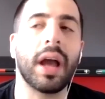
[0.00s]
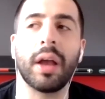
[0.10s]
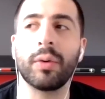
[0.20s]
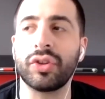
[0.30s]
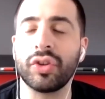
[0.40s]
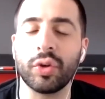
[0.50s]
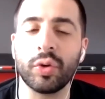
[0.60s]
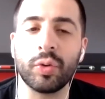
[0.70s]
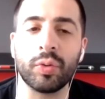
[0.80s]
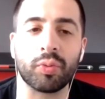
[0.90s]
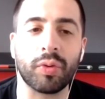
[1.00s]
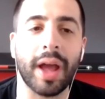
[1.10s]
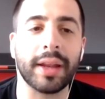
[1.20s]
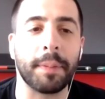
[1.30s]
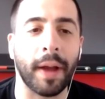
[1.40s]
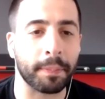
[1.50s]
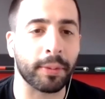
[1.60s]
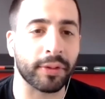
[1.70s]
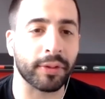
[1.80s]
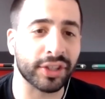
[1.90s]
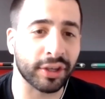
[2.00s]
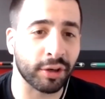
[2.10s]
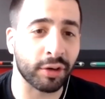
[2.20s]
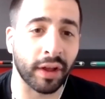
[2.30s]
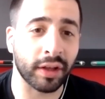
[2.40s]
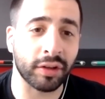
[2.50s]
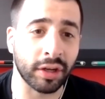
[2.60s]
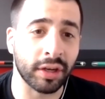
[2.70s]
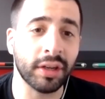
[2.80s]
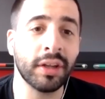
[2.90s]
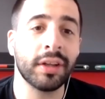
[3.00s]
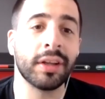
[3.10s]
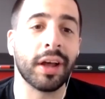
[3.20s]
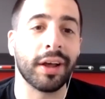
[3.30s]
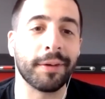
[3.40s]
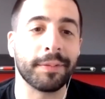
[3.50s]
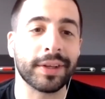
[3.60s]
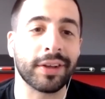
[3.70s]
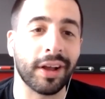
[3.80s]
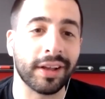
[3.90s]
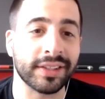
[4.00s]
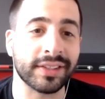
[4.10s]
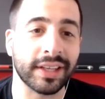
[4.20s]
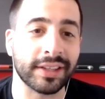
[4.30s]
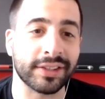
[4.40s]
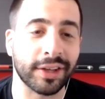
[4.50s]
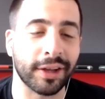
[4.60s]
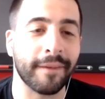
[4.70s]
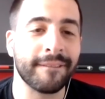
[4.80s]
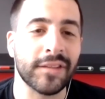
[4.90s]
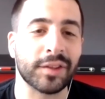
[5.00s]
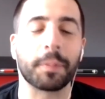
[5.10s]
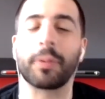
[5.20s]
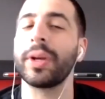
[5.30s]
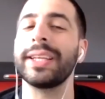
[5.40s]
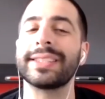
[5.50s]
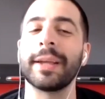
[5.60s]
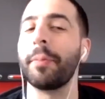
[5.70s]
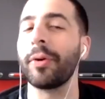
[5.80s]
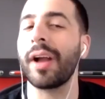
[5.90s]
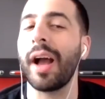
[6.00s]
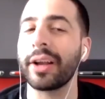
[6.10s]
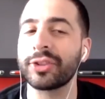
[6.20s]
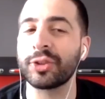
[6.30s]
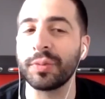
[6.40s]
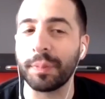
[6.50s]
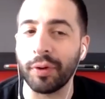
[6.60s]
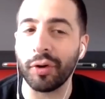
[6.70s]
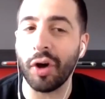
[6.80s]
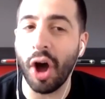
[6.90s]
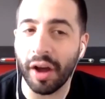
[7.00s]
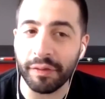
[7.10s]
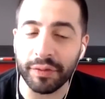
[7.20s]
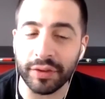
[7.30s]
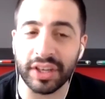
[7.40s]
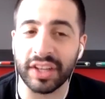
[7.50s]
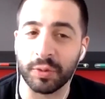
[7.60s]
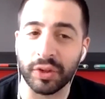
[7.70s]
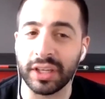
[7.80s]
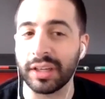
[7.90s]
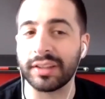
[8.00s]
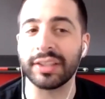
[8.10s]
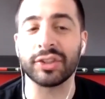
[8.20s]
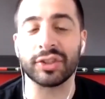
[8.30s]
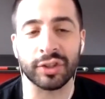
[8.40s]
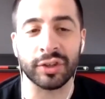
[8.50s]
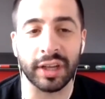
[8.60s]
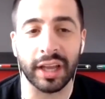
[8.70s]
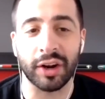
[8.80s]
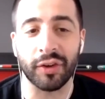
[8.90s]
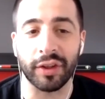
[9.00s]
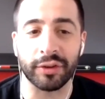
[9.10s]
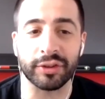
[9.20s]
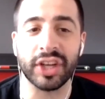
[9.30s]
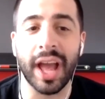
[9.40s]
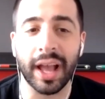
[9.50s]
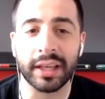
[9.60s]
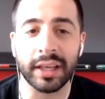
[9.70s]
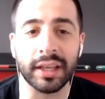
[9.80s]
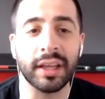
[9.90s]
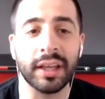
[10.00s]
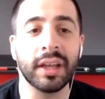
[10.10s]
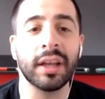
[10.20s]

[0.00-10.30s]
I would do Roddy Piper this year if I could, because it's a pretty simple costume to pull off. You just really need a t-shirt and a leather jacket.